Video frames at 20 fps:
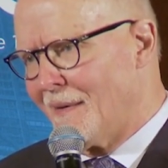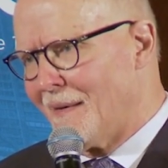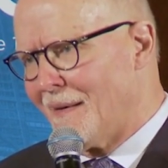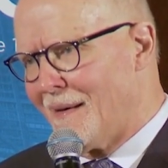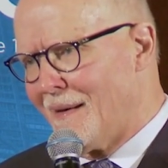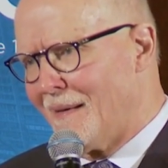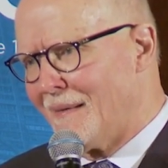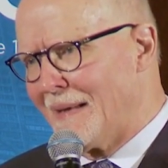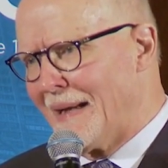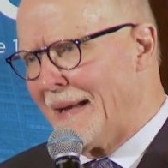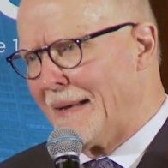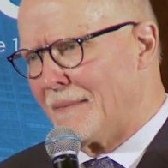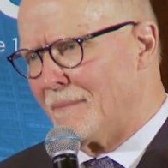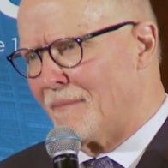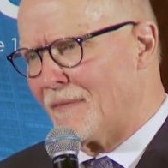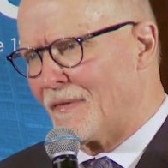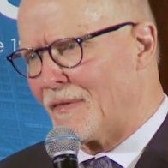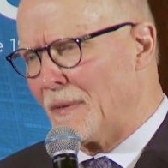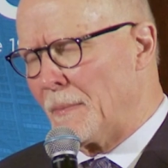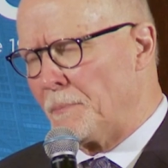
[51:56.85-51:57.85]

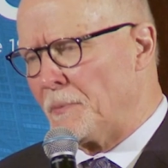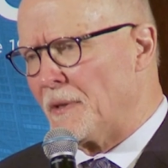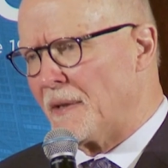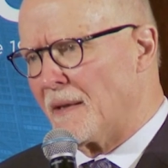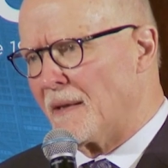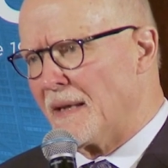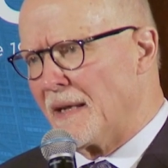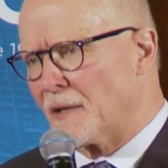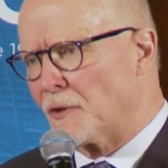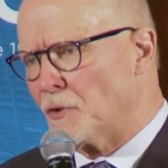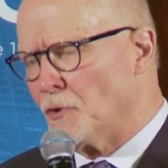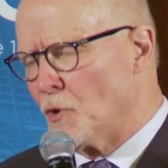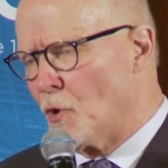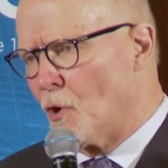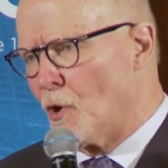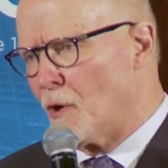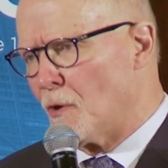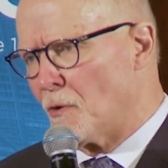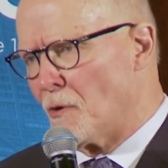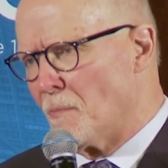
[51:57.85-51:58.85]
and simply
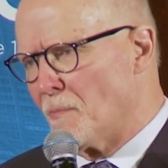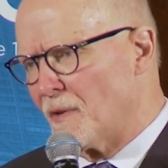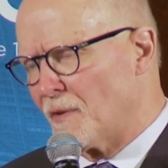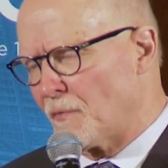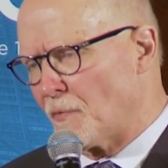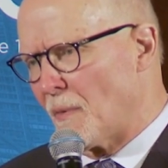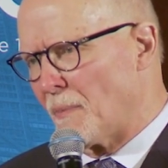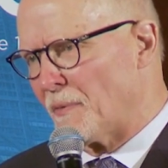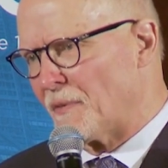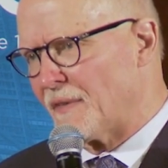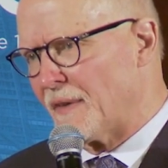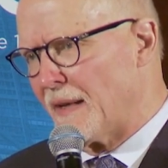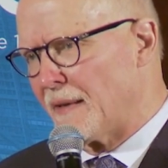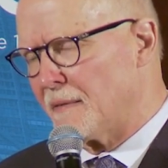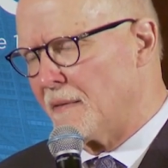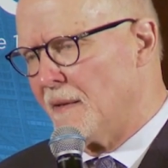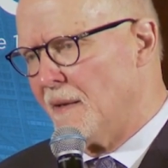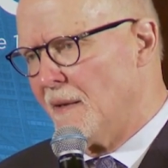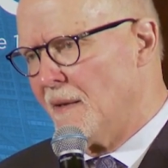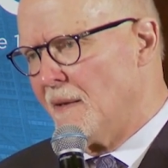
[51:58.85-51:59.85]
ignore or
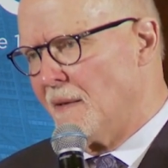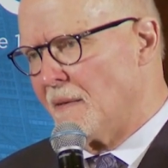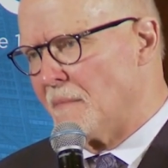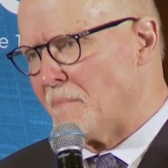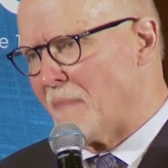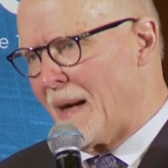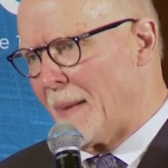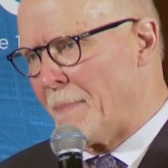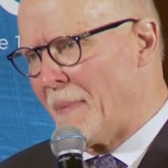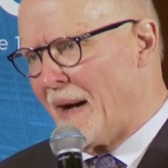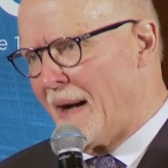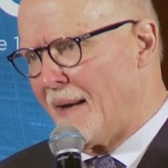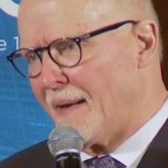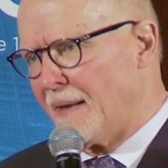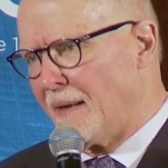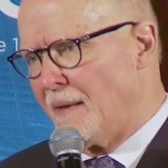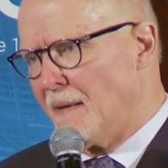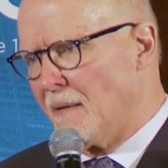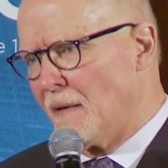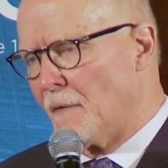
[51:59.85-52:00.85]
misrepresent my
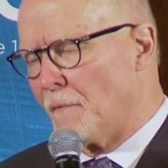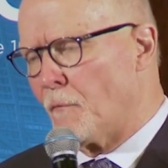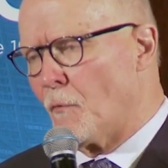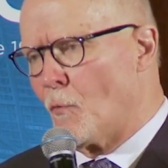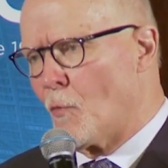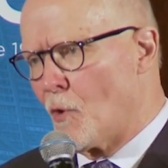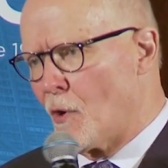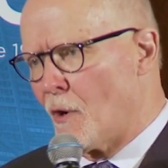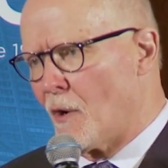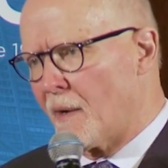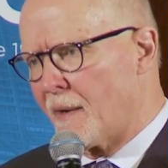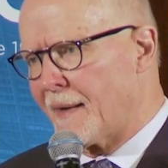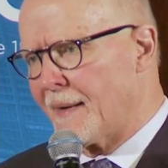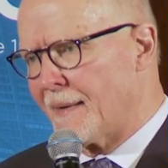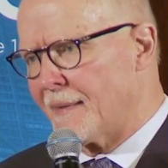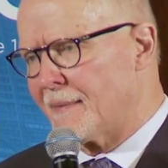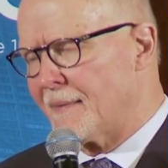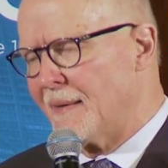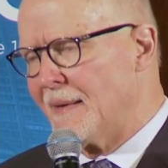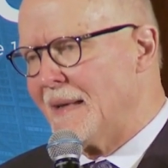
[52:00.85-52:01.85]
body of work,
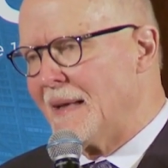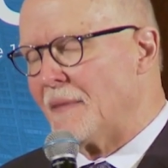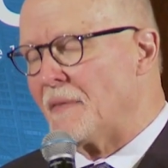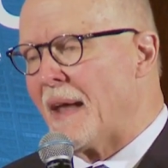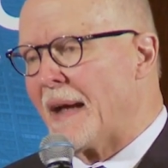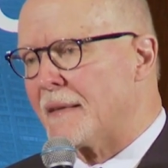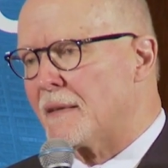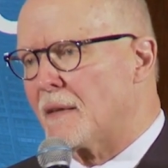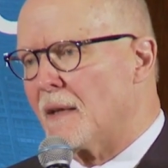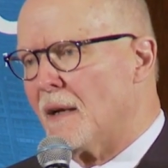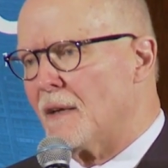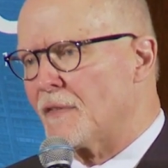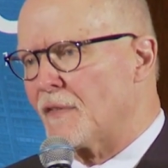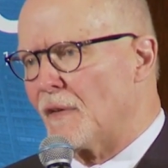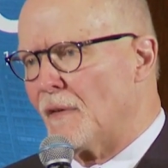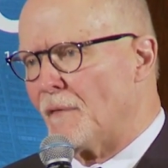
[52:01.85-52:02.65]
that does